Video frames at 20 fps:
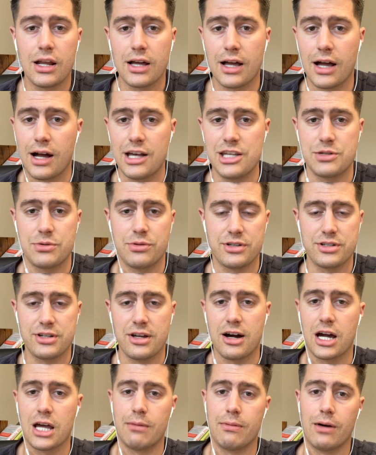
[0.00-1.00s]
of guys when they're
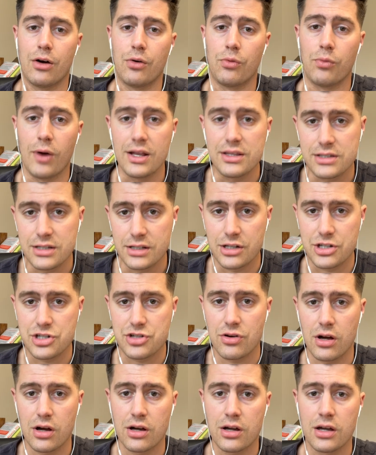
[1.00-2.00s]
talking about renting a
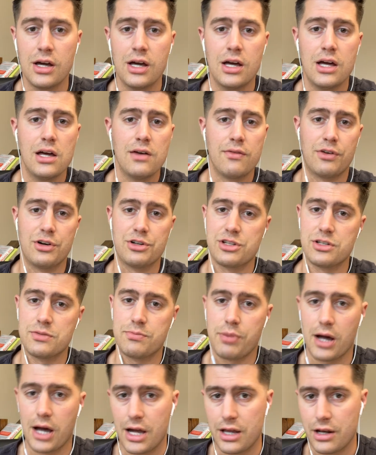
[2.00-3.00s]
truck versus
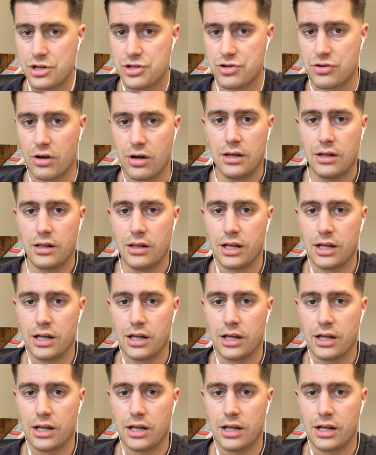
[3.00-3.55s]
buying a truck.